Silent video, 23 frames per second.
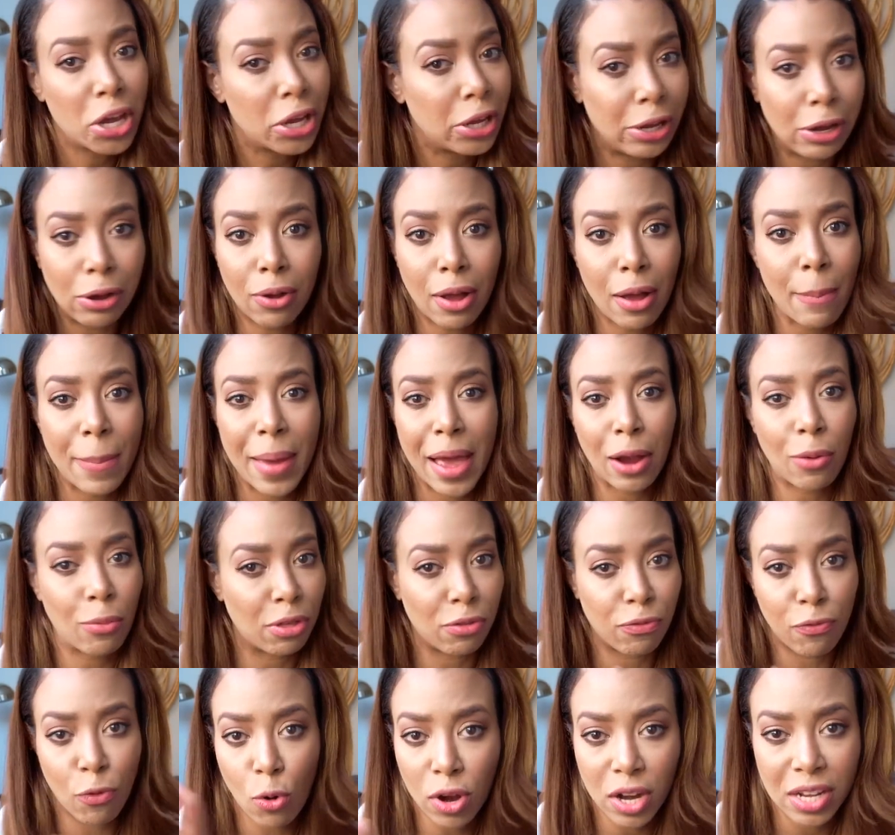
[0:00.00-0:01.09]
You'll come back with
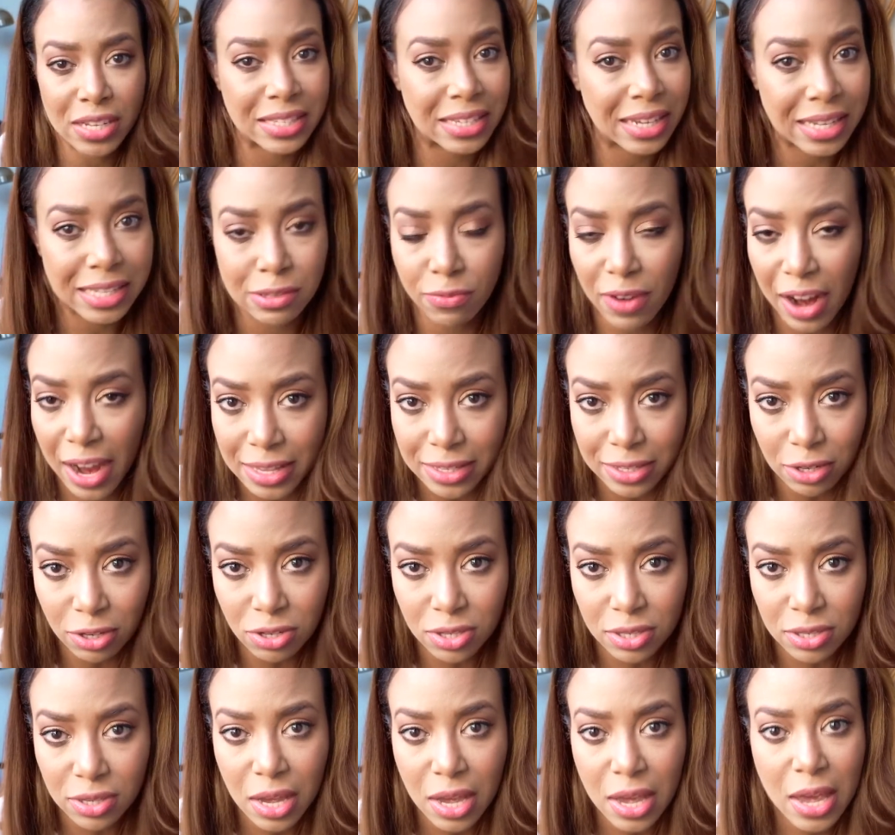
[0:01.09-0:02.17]
4 to 6
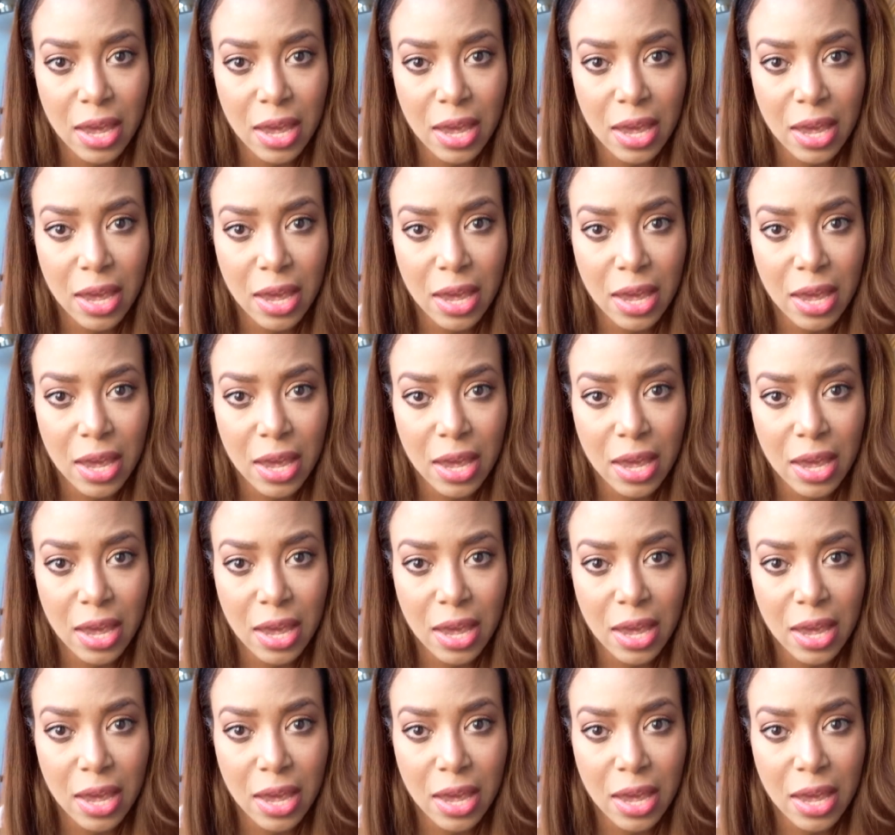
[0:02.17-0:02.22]
risers